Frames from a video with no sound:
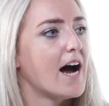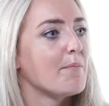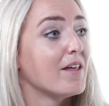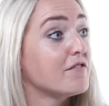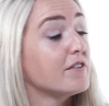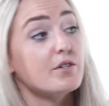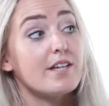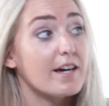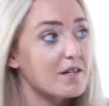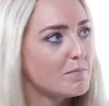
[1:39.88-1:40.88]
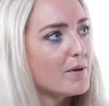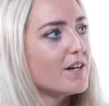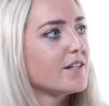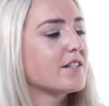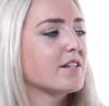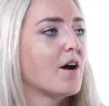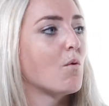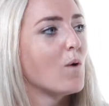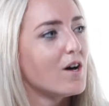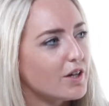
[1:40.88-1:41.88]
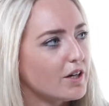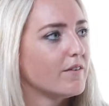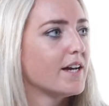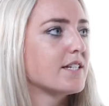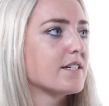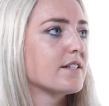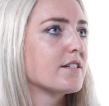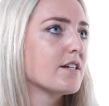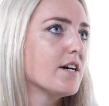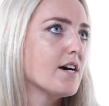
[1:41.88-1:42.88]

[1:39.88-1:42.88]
that feels expert, well curated,